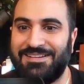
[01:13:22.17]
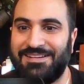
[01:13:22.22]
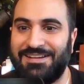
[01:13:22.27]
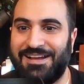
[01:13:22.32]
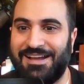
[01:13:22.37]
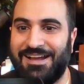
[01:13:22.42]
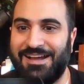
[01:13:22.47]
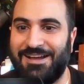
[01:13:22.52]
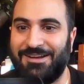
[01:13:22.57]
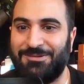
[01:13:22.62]

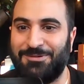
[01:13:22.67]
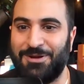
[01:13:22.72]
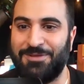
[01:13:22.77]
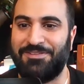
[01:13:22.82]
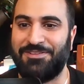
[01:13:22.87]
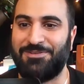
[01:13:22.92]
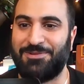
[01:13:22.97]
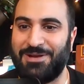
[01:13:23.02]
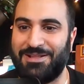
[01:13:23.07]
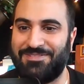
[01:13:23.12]

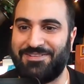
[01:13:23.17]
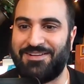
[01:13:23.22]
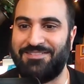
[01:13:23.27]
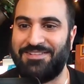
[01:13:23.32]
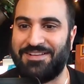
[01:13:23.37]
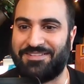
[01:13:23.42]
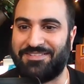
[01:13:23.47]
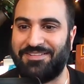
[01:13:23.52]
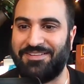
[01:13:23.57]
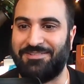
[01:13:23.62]

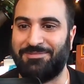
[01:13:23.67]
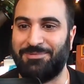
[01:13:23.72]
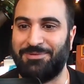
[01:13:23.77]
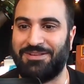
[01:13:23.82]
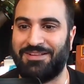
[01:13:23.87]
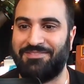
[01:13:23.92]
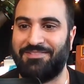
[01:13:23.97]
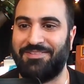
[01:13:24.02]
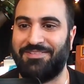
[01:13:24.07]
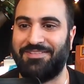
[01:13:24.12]
Rover25X says, would
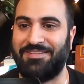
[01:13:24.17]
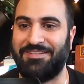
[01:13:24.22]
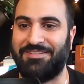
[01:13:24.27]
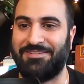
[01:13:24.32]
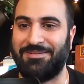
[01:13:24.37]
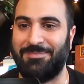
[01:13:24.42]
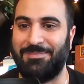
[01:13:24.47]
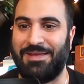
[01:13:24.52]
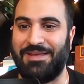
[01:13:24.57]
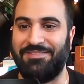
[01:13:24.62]
love to see
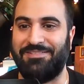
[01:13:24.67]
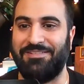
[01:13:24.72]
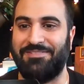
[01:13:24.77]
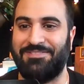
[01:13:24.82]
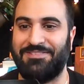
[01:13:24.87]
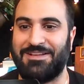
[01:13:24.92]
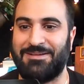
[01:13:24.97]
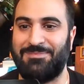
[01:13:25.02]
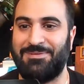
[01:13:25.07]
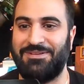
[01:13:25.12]
some easy
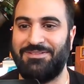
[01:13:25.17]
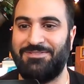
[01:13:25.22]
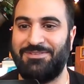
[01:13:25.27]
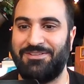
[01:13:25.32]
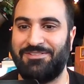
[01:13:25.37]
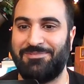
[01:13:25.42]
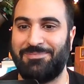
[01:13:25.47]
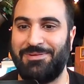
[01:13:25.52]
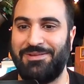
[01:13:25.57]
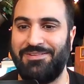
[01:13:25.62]
flatbread
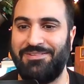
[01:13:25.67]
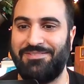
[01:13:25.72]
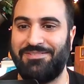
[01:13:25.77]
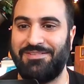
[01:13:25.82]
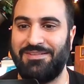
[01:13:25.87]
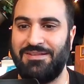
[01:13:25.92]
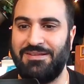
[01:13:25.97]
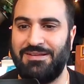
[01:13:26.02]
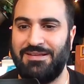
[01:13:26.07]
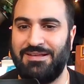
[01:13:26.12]

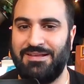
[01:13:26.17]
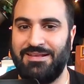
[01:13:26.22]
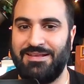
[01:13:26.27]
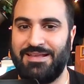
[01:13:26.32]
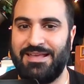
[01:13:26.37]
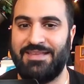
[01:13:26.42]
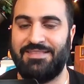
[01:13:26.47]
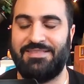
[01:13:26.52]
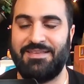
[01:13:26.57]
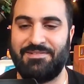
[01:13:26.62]
recipes.
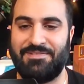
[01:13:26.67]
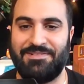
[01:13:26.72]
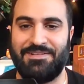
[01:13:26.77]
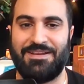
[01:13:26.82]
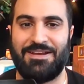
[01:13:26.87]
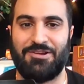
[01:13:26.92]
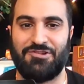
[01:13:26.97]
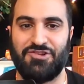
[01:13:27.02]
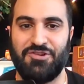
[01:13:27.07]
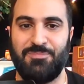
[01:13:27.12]
Yeah,
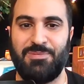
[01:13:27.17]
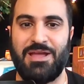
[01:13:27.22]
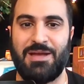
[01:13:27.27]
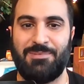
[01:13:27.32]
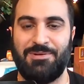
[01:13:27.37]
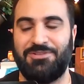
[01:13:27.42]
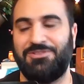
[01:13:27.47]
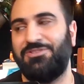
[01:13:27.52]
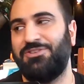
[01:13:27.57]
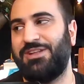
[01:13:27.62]
definitely. I should be
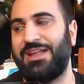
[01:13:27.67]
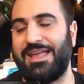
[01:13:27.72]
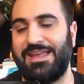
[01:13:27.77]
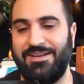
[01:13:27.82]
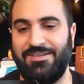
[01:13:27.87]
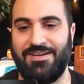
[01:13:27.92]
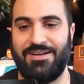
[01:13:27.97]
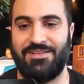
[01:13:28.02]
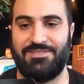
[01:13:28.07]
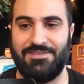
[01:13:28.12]
able to do that
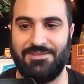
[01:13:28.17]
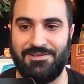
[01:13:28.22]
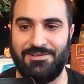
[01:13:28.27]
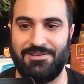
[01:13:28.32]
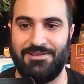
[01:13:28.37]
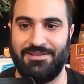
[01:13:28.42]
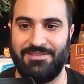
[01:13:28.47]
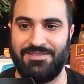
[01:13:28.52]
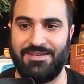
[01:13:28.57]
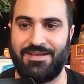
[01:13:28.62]
here at
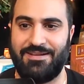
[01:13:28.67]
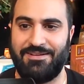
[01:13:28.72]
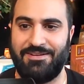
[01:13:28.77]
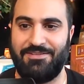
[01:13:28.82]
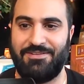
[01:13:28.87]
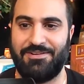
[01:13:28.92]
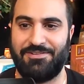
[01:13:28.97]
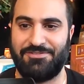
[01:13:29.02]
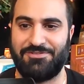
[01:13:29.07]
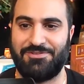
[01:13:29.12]
the Italian
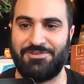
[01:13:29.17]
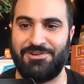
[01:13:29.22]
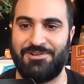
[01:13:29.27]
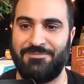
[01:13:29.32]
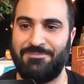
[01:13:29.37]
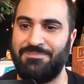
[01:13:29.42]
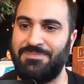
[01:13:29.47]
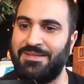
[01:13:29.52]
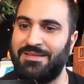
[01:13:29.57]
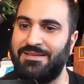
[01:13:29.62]

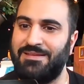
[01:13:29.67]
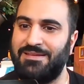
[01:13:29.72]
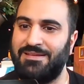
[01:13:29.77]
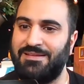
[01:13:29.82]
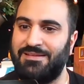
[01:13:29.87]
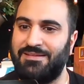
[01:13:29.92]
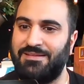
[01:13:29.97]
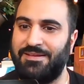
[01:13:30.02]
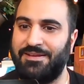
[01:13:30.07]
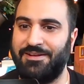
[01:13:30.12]
restaurant.
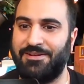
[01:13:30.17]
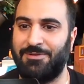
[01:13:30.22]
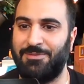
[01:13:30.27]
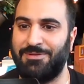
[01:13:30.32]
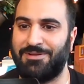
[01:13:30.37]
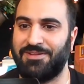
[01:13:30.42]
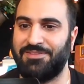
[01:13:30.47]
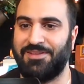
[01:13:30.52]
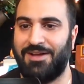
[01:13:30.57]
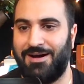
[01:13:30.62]

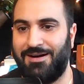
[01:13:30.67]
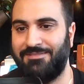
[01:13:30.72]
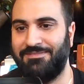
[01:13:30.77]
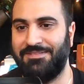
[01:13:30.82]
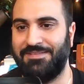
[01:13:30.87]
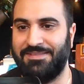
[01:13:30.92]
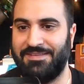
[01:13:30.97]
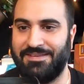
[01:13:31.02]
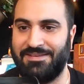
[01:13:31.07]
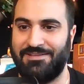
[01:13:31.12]
We've got the
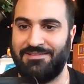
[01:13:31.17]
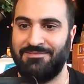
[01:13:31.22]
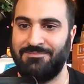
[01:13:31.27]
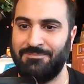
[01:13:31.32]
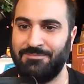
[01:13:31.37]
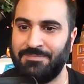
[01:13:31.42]
oven there.